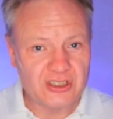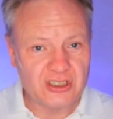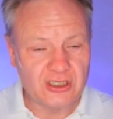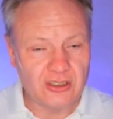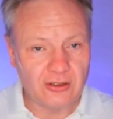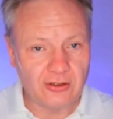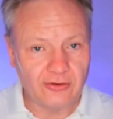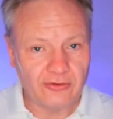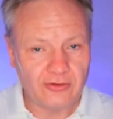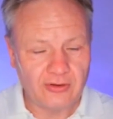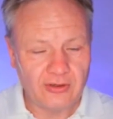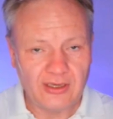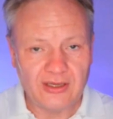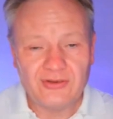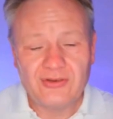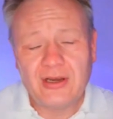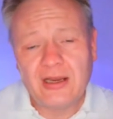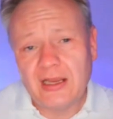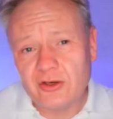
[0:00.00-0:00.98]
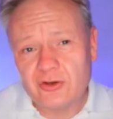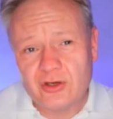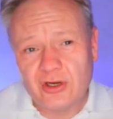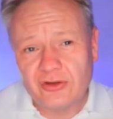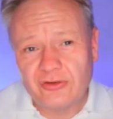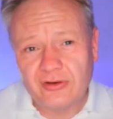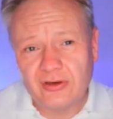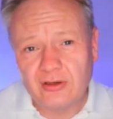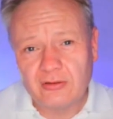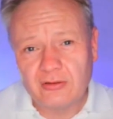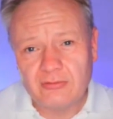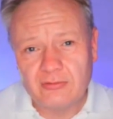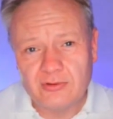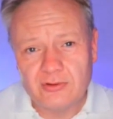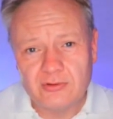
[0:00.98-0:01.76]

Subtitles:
to use. Isn't it interesting?